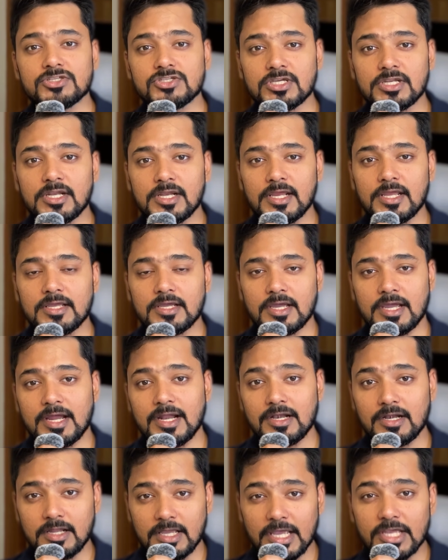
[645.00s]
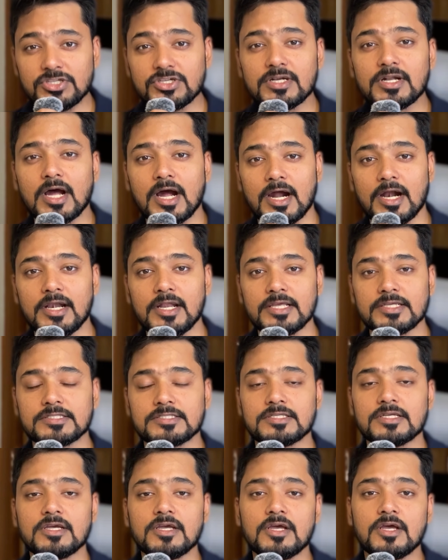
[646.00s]
engineering and agent
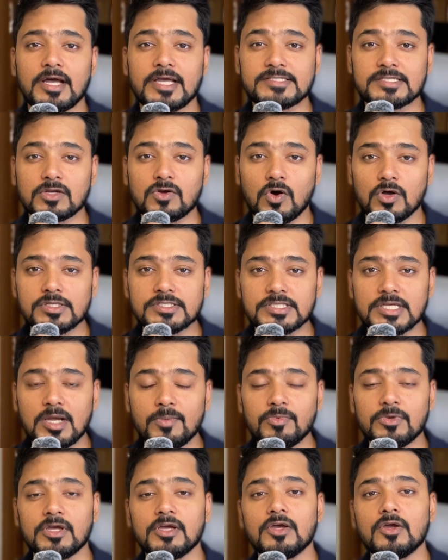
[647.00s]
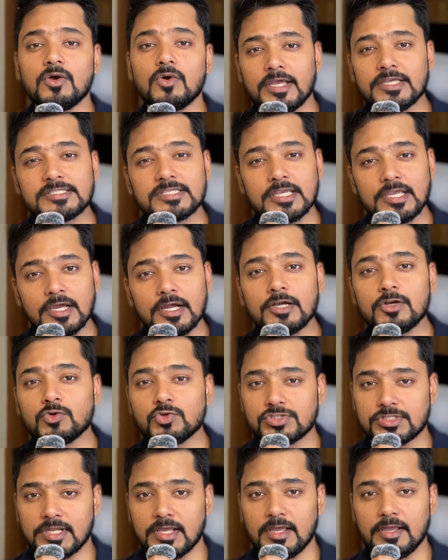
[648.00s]
harness as a concept is here to
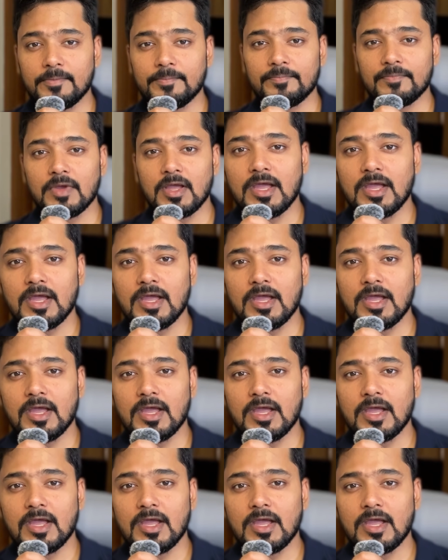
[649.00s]
stay.